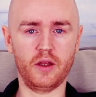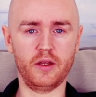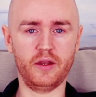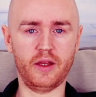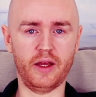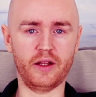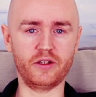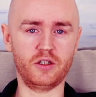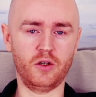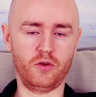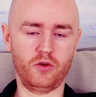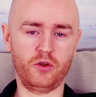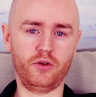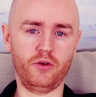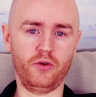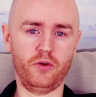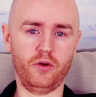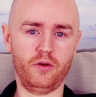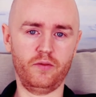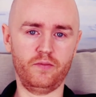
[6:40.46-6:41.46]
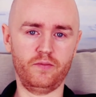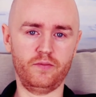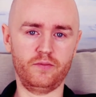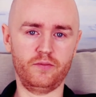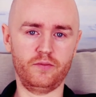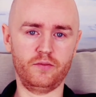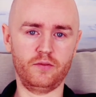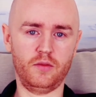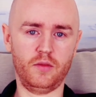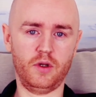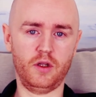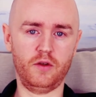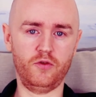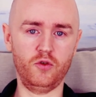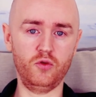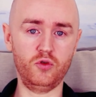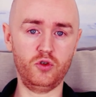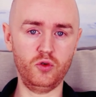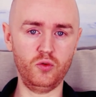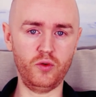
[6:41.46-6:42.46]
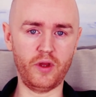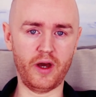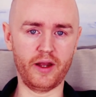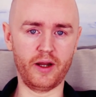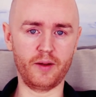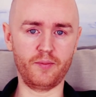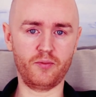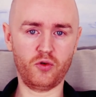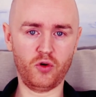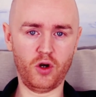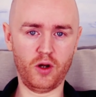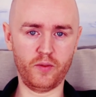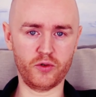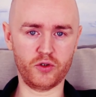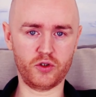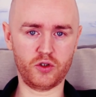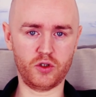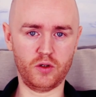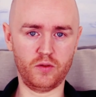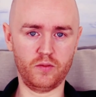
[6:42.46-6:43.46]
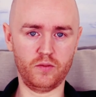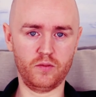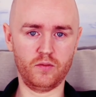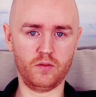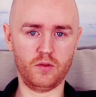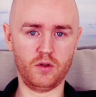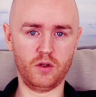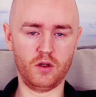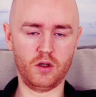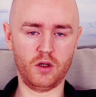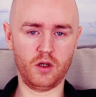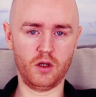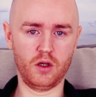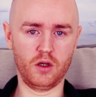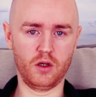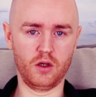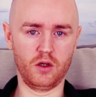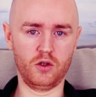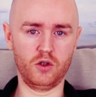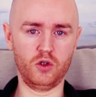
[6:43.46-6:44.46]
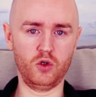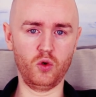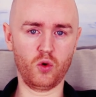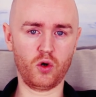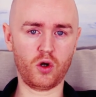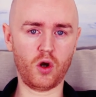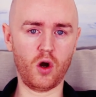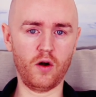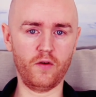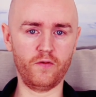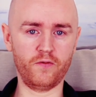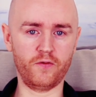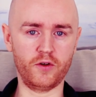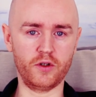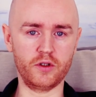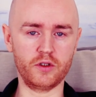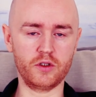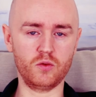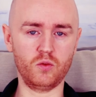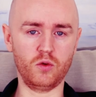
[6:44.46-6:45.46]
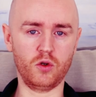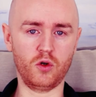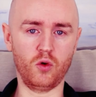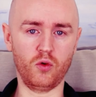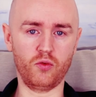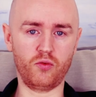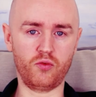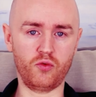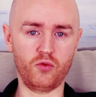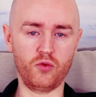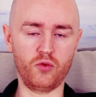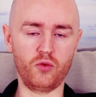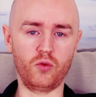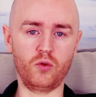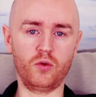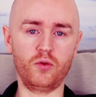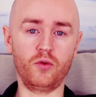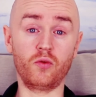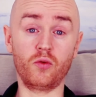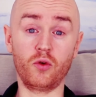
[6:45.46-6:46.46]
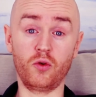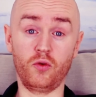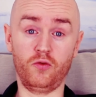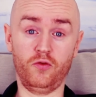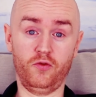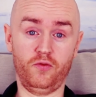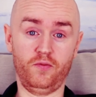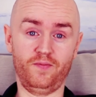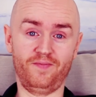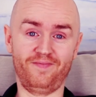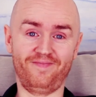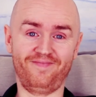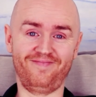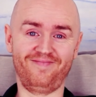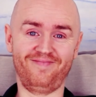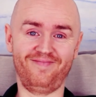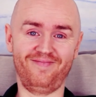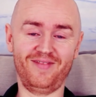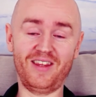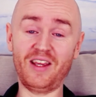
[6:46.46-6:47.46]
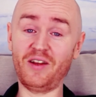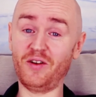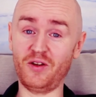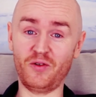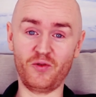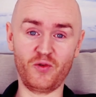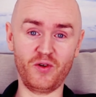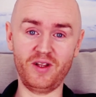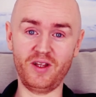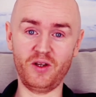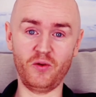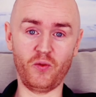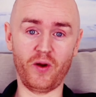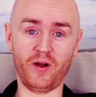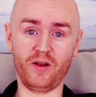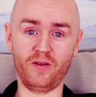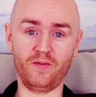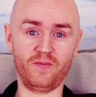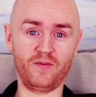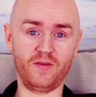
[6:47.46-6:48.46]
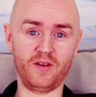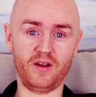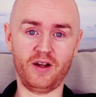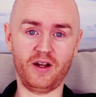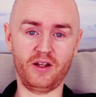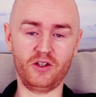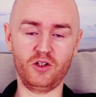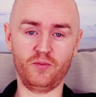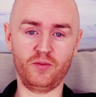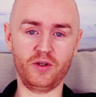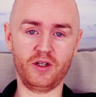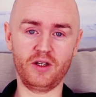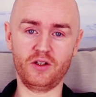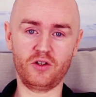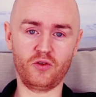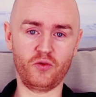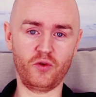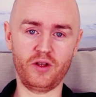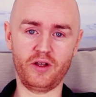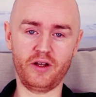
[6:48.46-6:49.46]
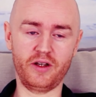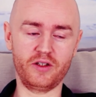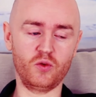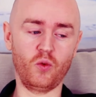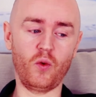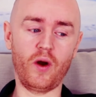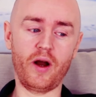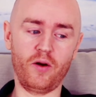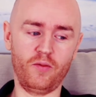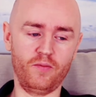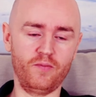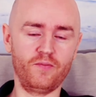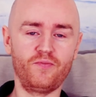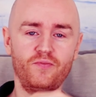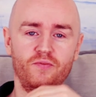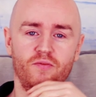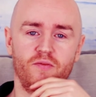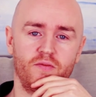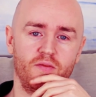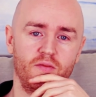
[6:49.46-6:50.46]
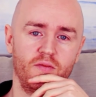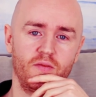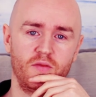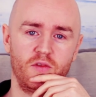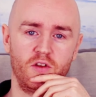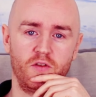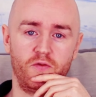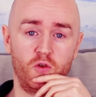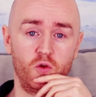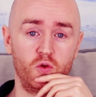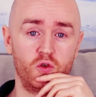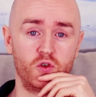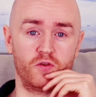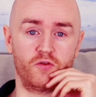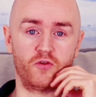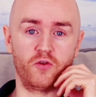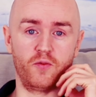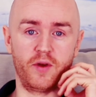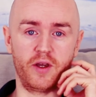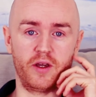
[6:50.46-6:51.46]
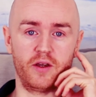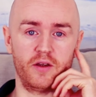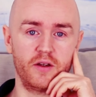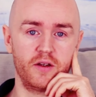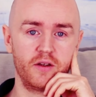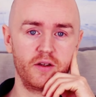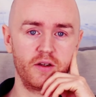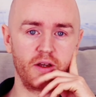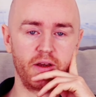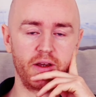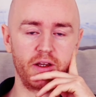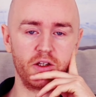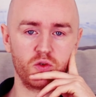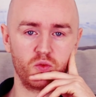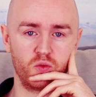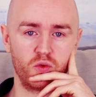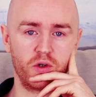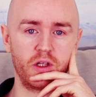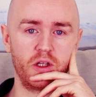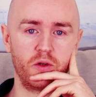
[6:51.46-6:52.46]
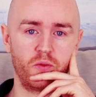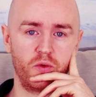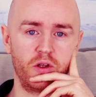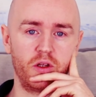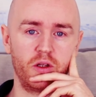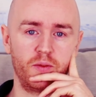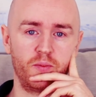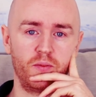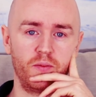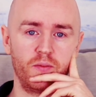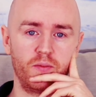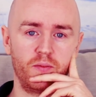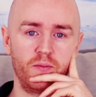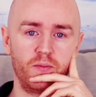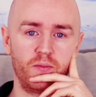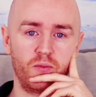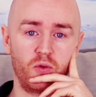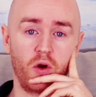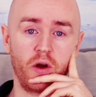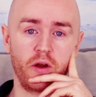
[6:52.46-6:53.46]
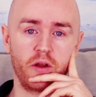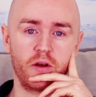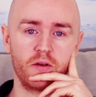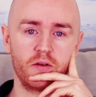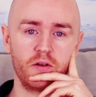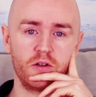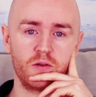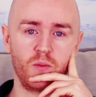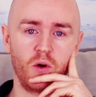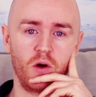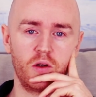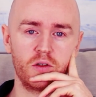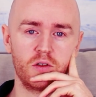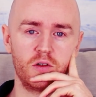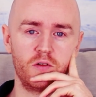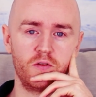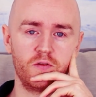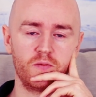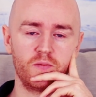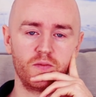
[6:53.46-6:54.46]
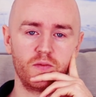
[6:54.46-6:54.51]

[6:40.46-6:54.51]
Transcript: That's how you do it. If you do that, I promise you, your confidence will go through the roof. It really will. And you'll begin to realize, wow, the future for me is really, really bright. It's positive.